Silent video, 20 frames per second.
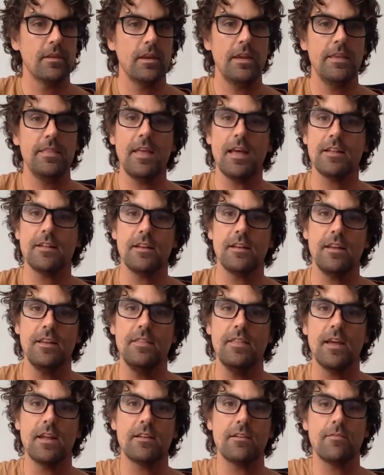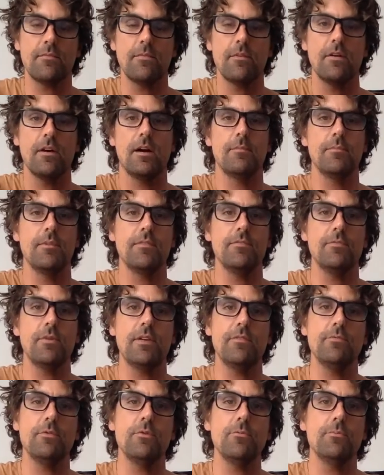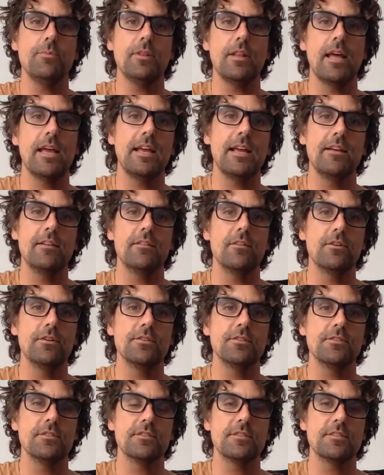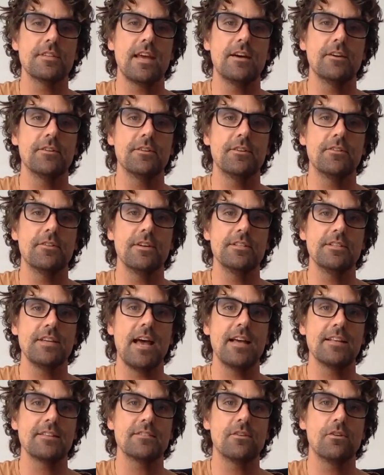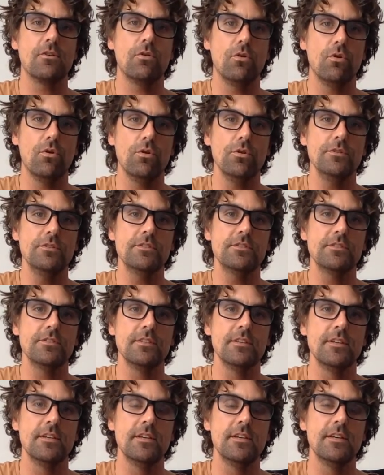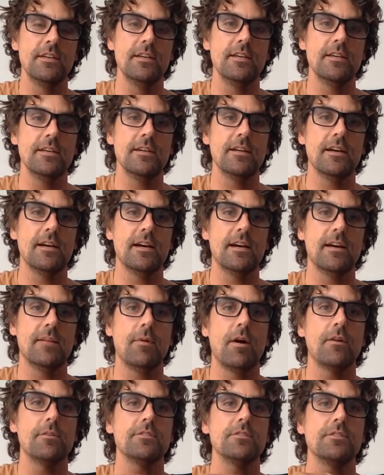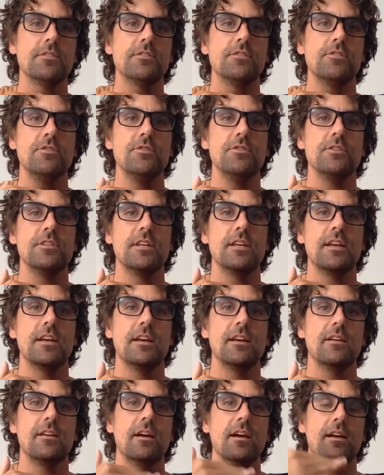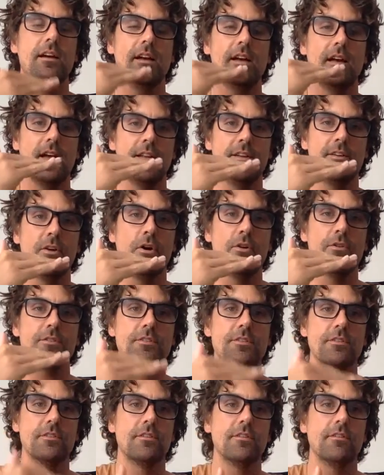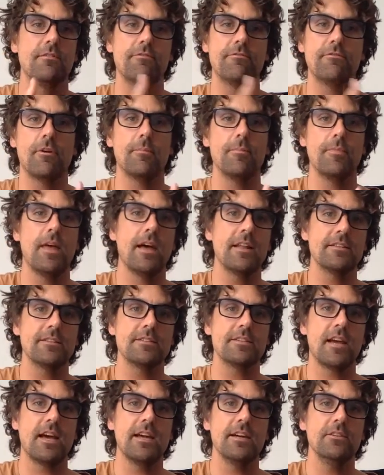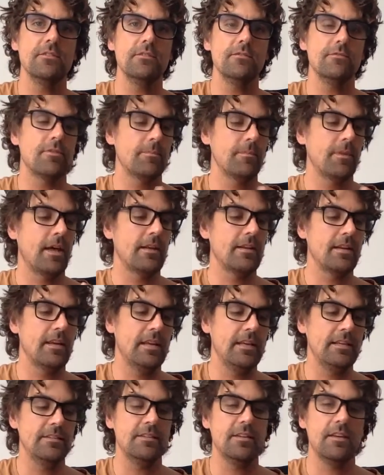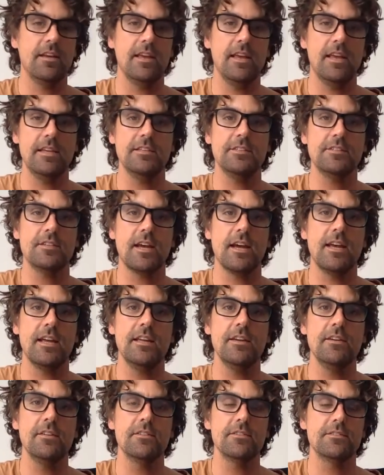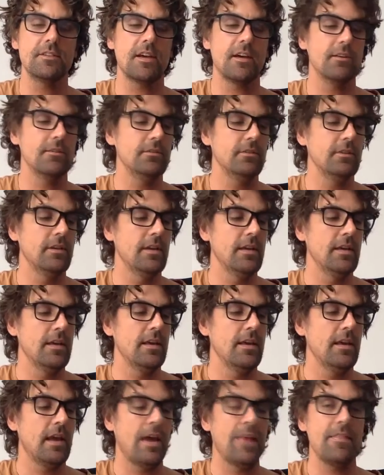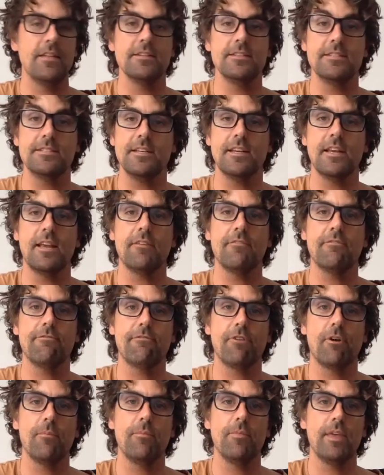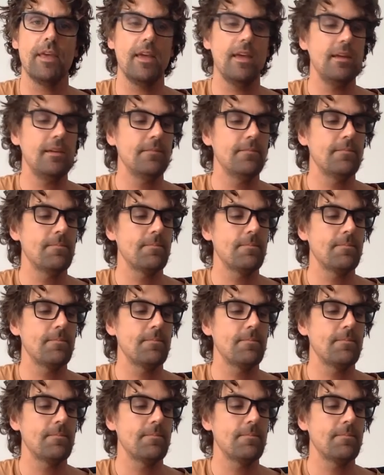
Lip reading: in that if we were playing those scale degrees as chords, I was just choosing a note from that scale, from that E scale, and then singing from there.